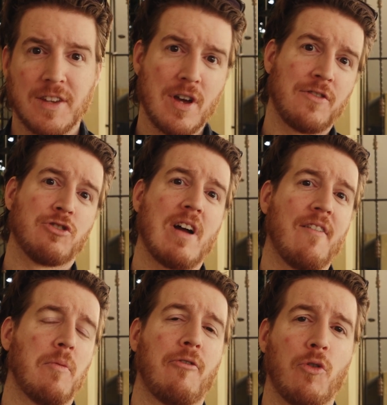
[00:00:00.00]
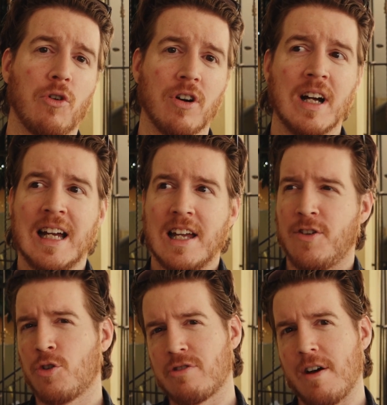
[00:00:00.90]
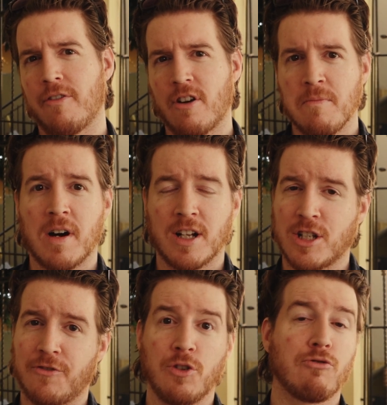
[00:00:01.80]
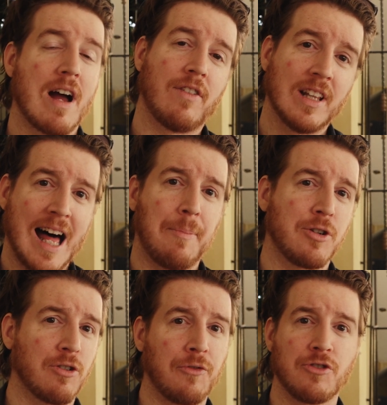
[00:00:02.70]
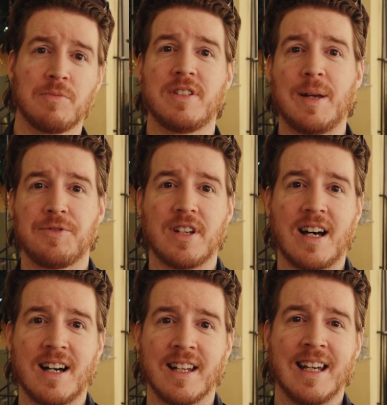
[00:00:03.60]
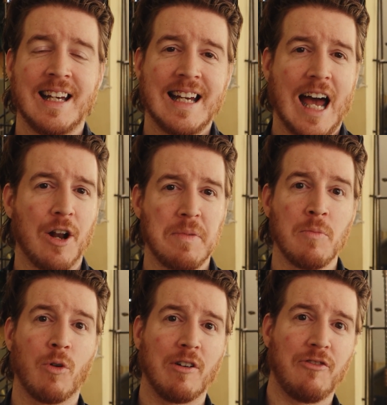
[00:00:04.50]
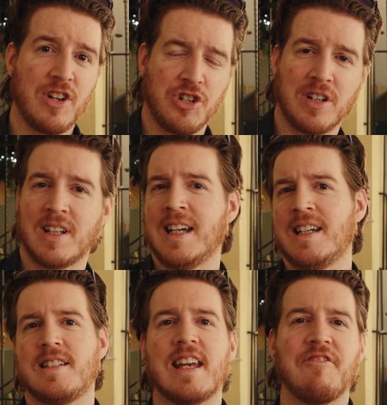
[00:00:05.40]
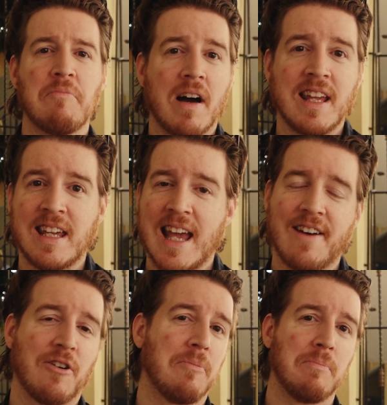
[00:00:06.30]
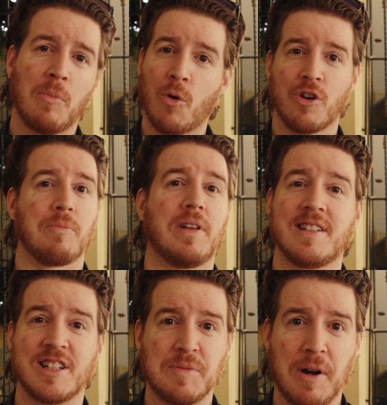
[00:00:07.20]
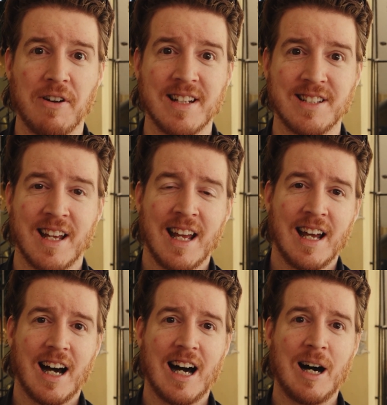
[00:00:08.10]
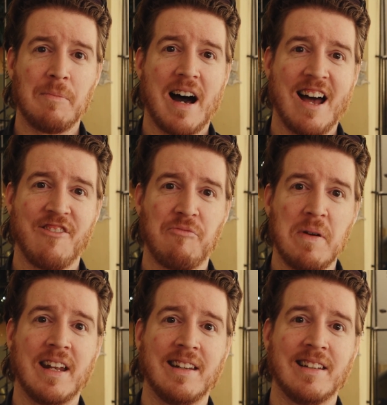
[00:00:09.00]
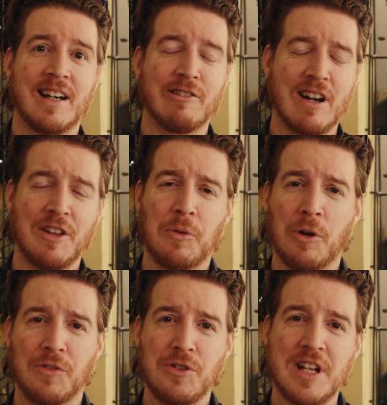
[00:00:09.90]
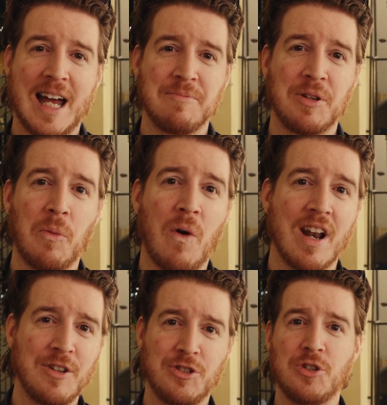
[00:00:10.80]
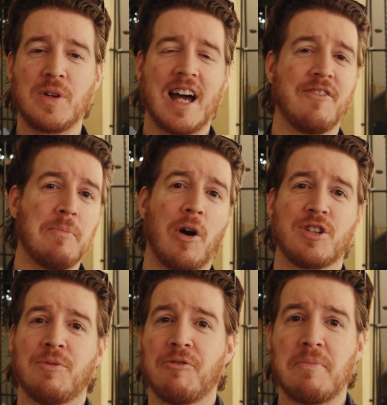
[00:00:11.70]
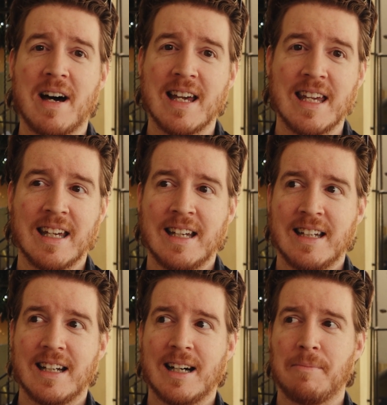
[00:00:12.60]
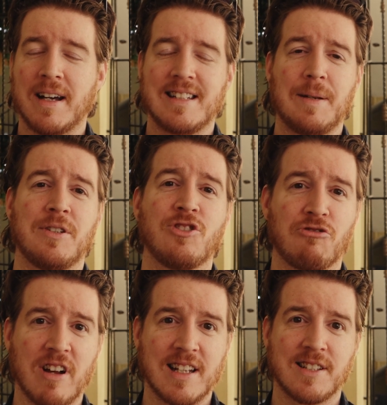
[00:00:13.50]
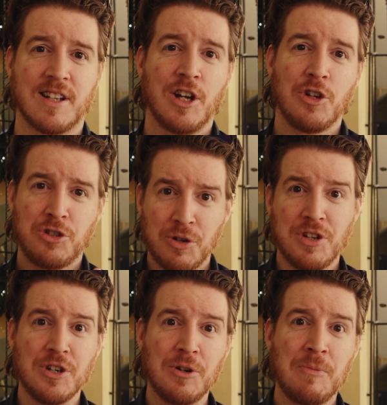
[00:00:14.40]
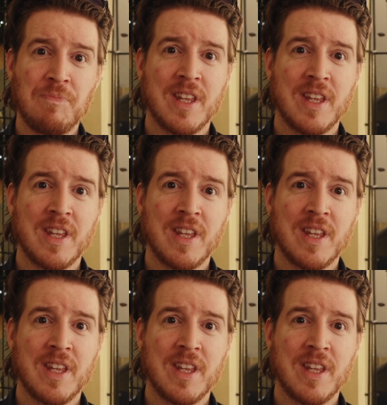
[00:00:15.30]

If you haven't traveled before, if you don't travel very much, if you travel a lot but you're looking for some tips on how to be more efficient, save money, have a more pleasant experience, I've been around the world a few times and wanted to kind of impart some of my tips and tricks to you.